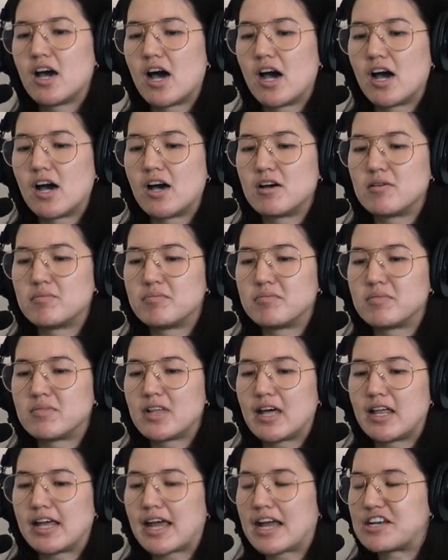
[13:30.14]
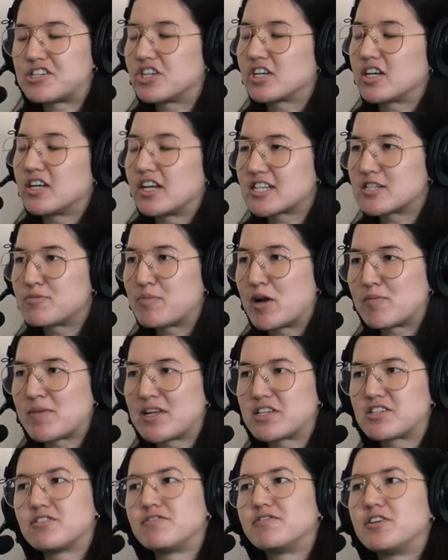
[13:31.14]
Um, like I took an
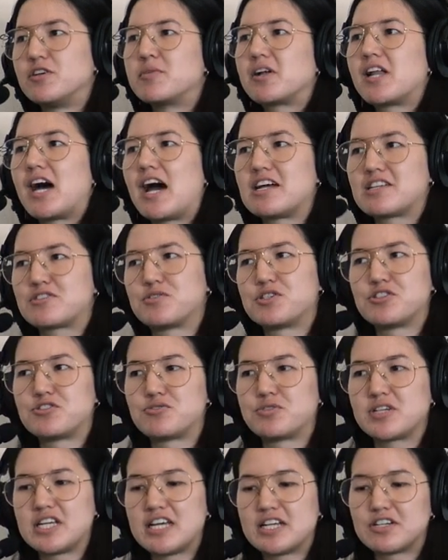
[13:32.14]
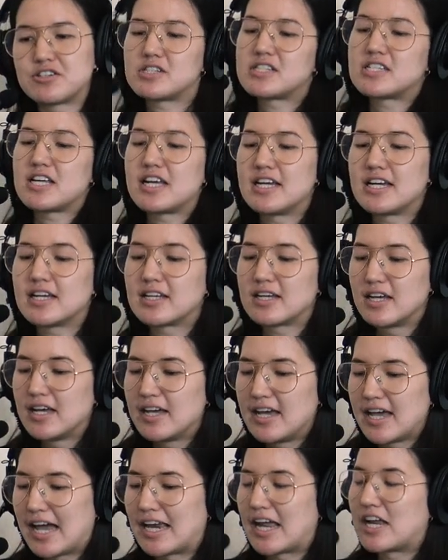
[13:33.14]
experimental film class, which is really interesting,
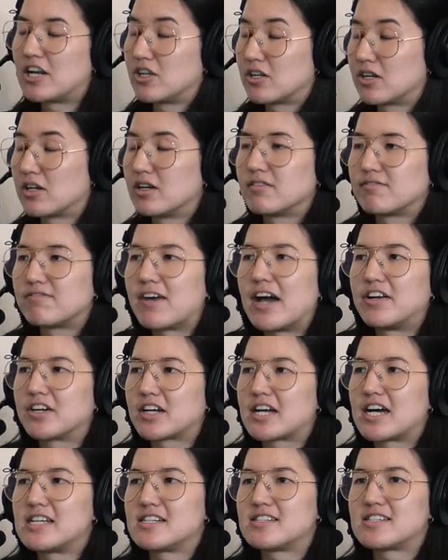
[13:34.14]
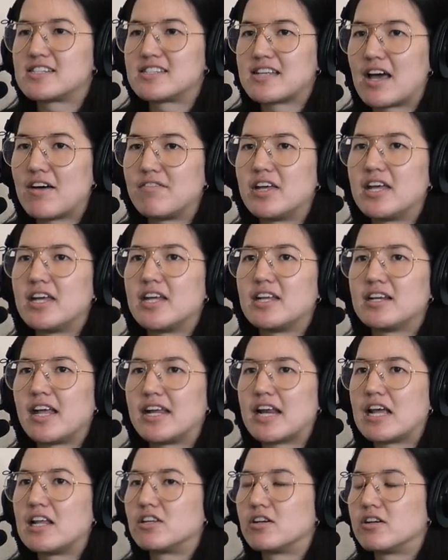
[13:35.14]
and I learned Final Cut Seven
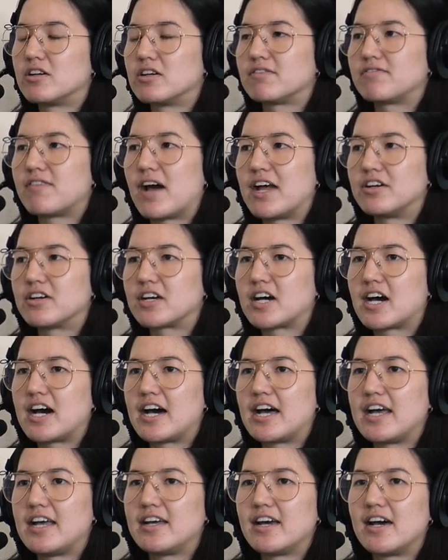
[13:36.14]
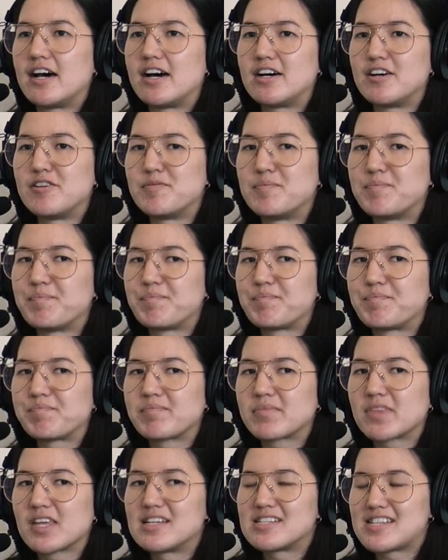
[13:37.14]
and I learned Final Cut um,
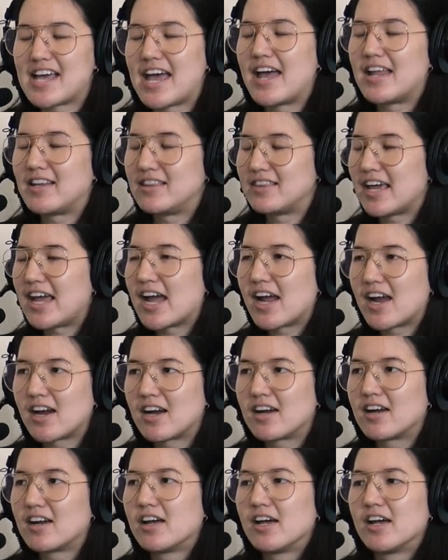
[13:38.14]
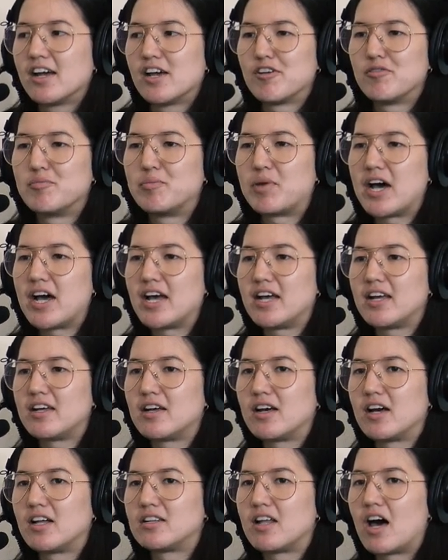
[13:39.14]
Ten there.
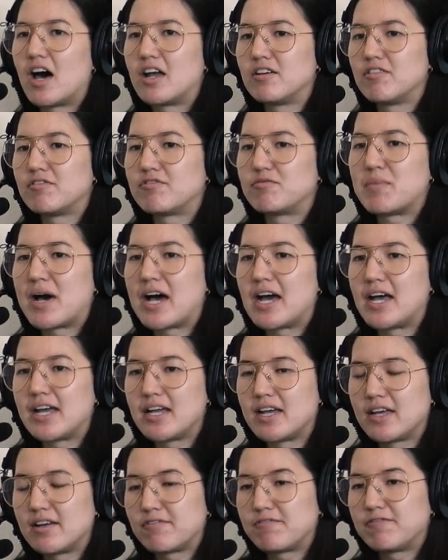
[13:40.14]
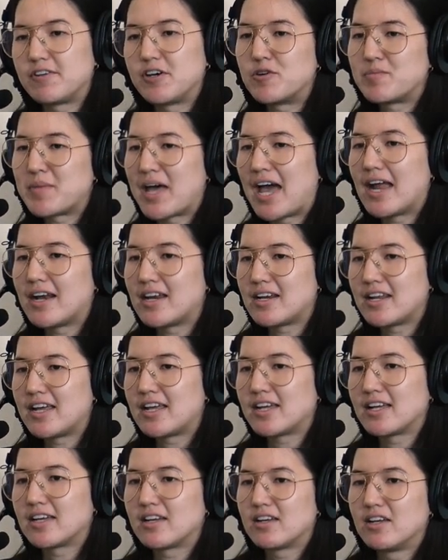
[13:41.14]
But a lot of my film
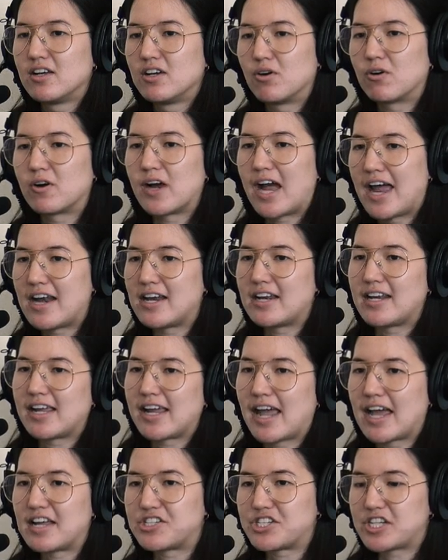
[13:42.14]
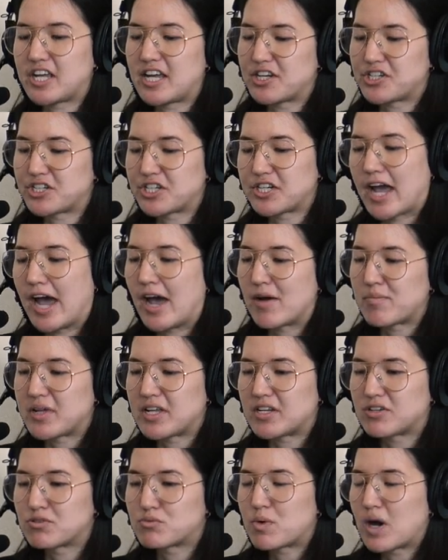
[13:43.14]
editing or editing education
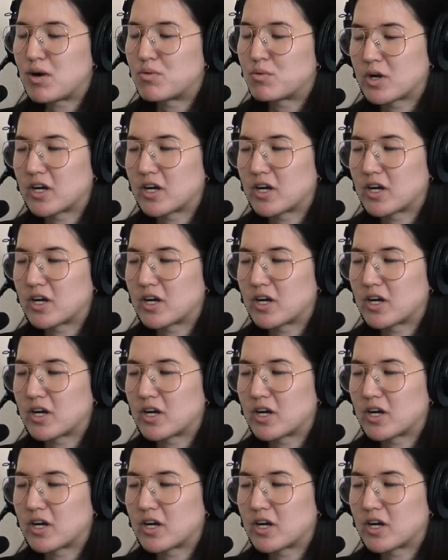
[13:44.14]
happened while